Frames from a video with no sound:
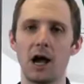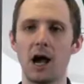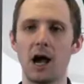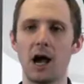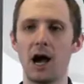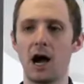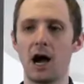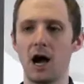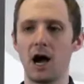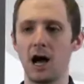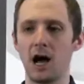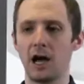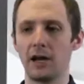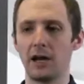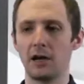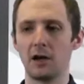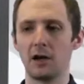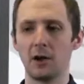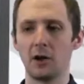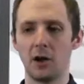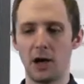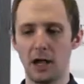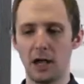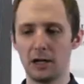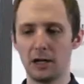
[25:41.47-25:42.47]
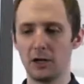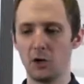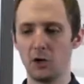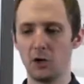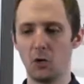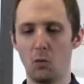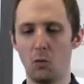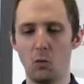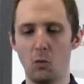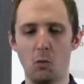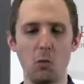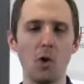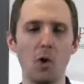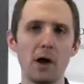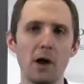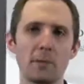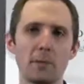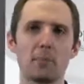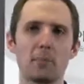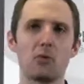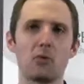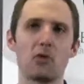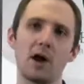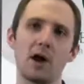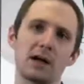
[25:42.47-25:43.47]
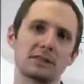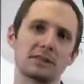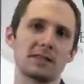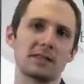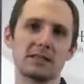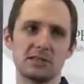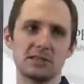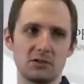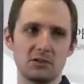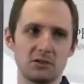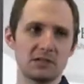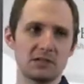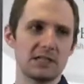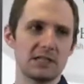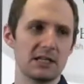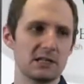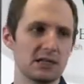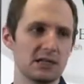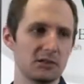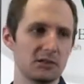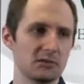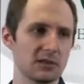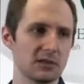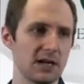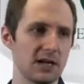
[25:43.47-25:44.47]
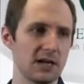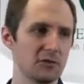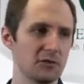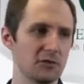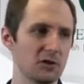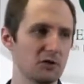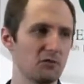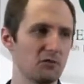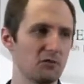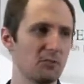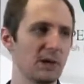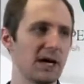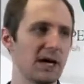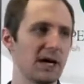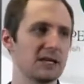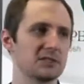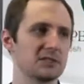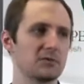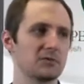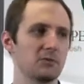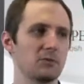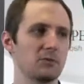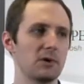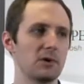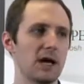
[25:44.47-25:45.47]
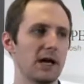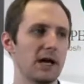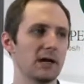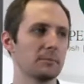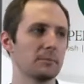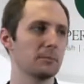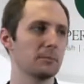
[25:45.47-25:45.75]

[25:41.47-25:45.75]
on what process you intend to use after you've passed away.